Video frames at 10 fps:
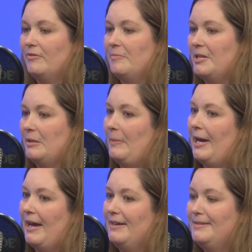for me in the
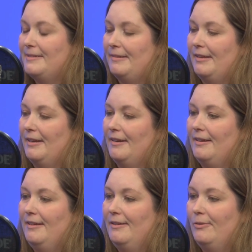past. And
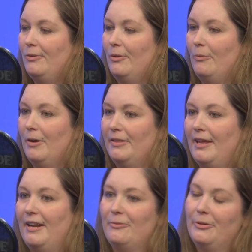then the one
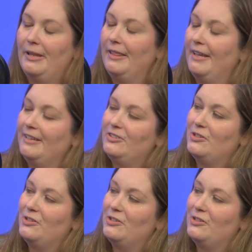that I really liked,